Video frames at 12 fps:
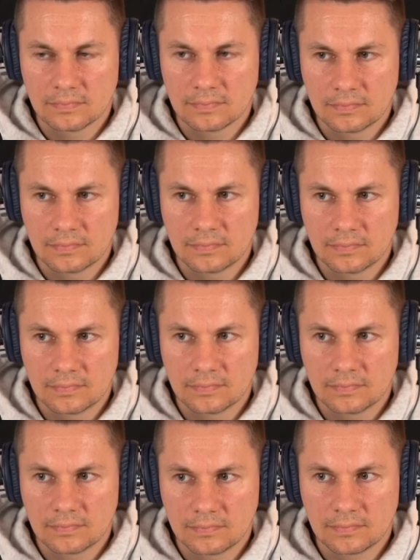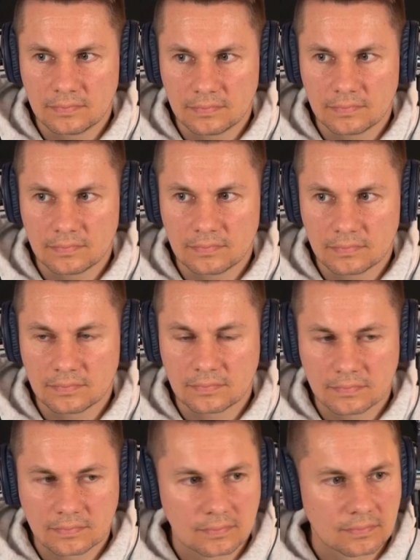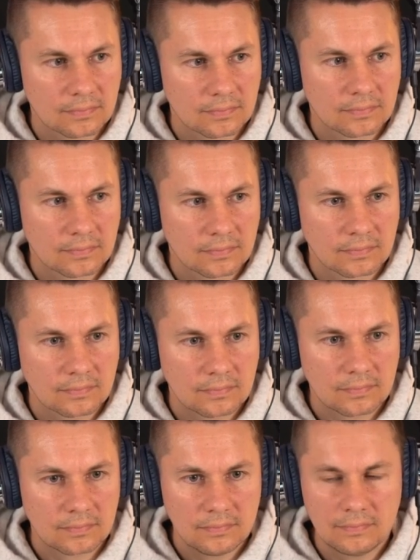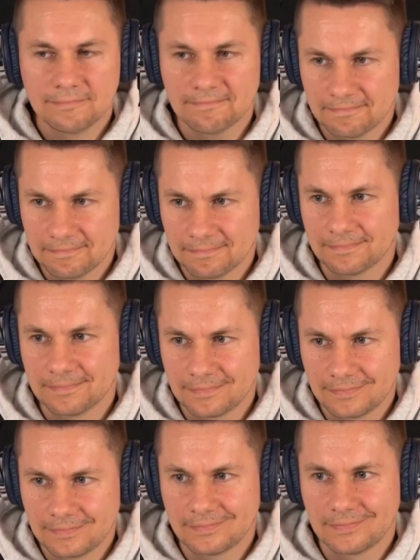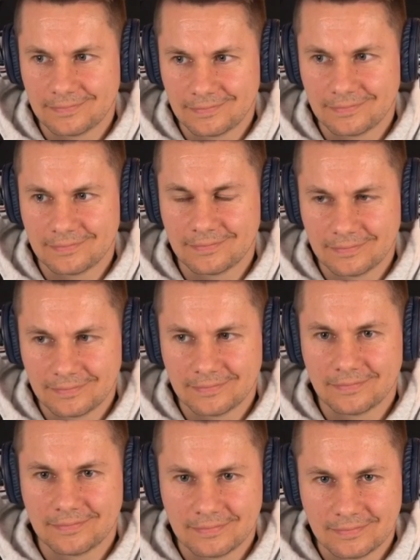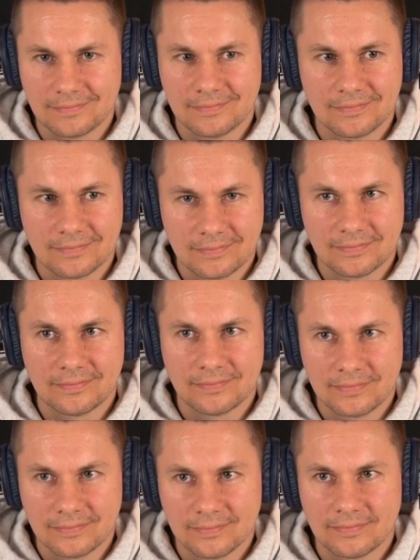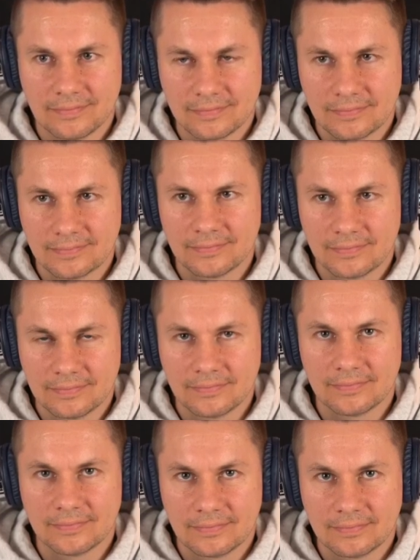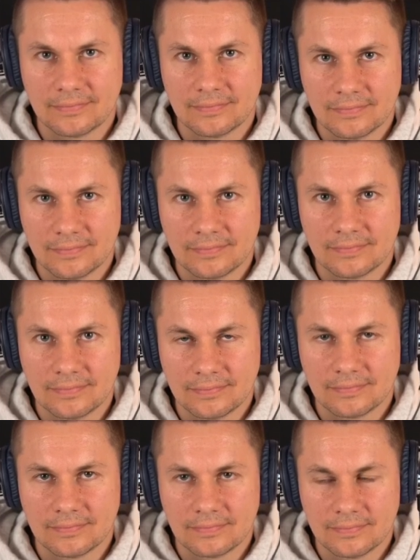This person isn't speaking.